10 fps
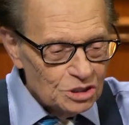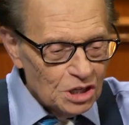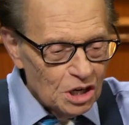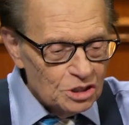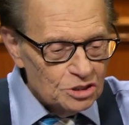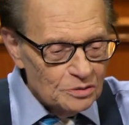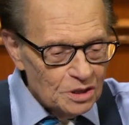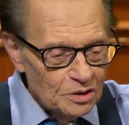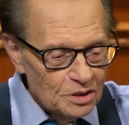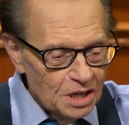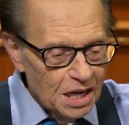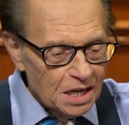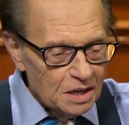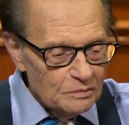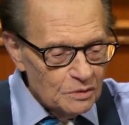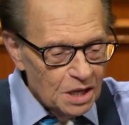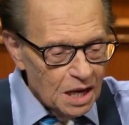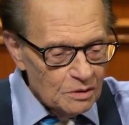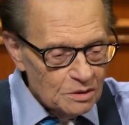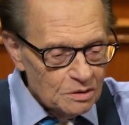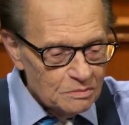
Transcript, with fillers: a luxury you can't live without?